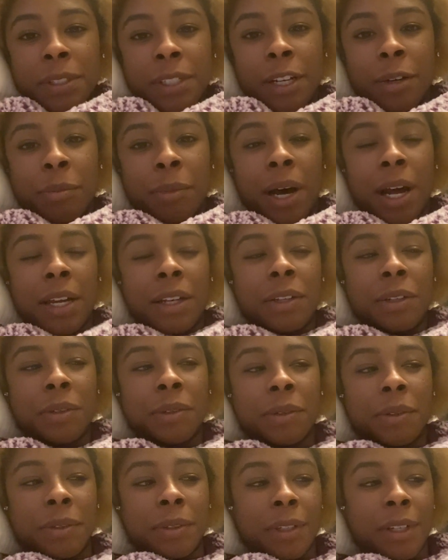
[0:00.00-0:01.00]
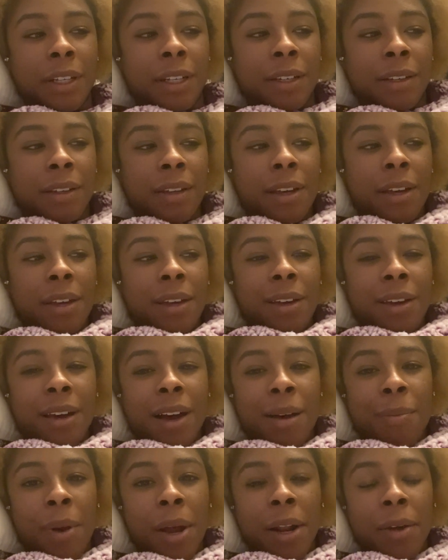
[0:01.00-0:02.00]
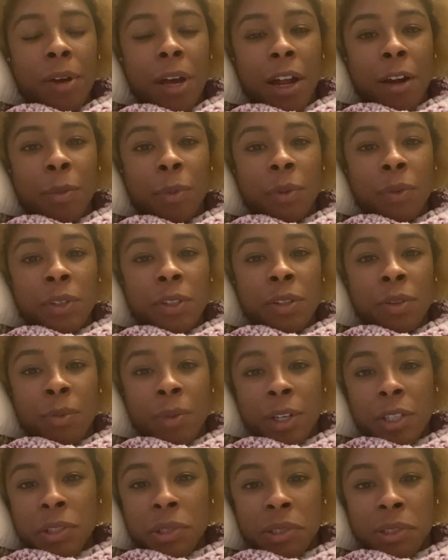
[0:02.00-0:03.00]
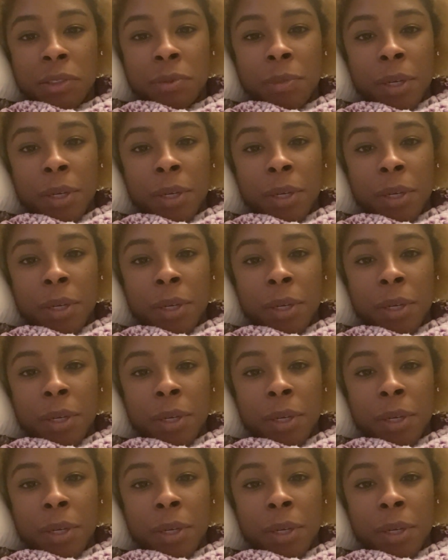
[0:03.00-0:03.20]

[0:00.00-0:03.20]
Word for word: Now, mind you, like I might have got up and went to the restroom,